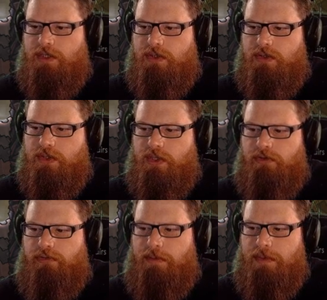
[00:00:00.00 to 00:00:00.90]
Does the
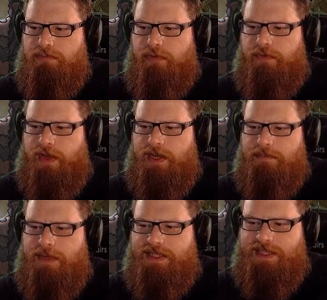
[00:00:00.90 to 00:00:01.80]
crab
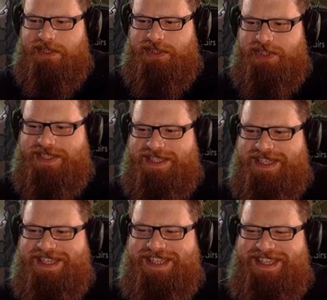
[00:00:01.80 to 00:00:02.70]
provide
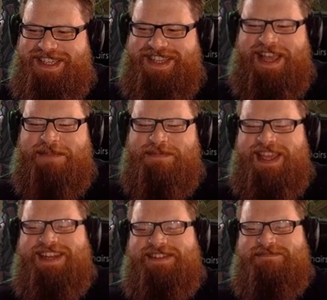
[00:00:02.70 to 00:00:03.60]
massages? The happy
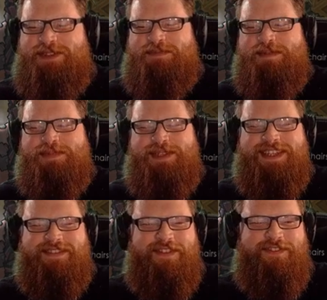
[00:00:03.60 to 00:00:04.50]
ending must be
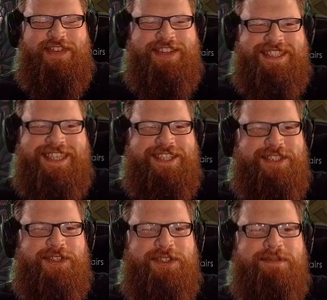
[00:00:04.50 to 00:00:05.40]
bloody. For fuck's sake,
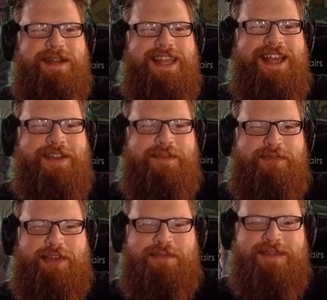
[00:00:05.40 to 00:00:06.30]
Sworded, where did that come
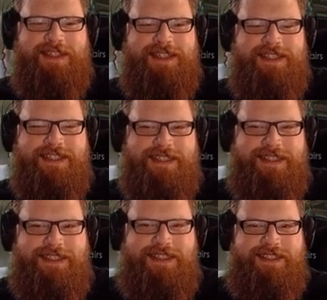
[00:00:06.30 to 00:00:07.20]
from?
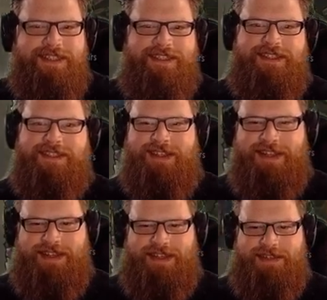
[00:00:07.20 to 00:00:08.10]

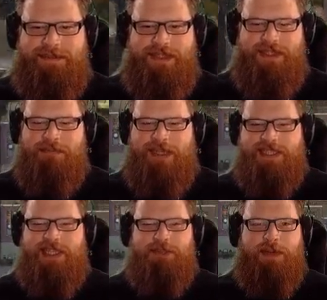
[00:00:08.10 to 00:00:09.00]
Oh, what sort of
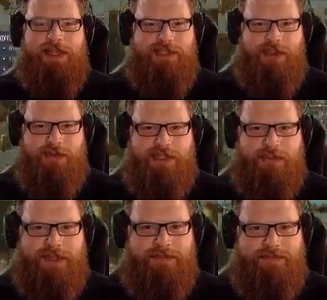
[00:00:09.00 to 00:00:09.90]
massage parlors are you going to
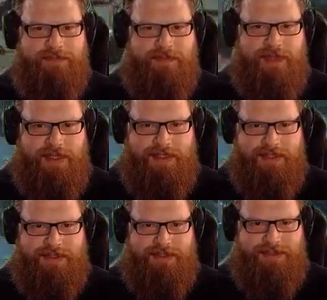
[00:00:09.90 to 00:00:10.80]
where
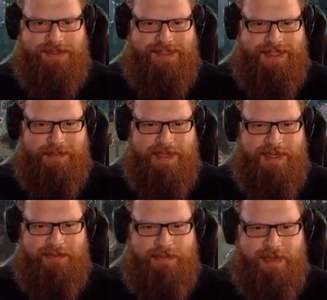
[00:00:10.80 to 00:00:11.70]
you get a happy
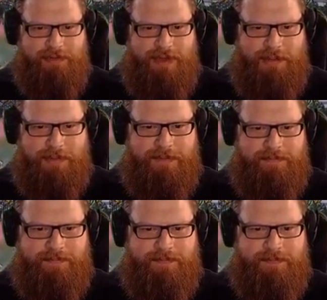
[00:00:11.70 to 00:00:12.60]
ending from a crab?
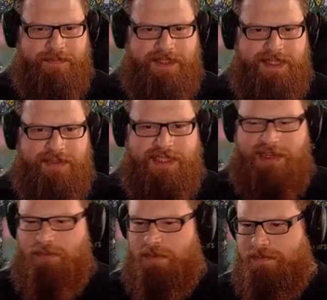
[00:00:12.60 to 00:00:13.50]
That sounds
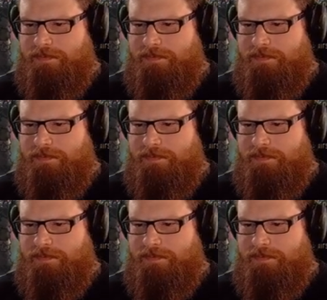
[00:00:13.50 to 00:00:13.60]
terrible.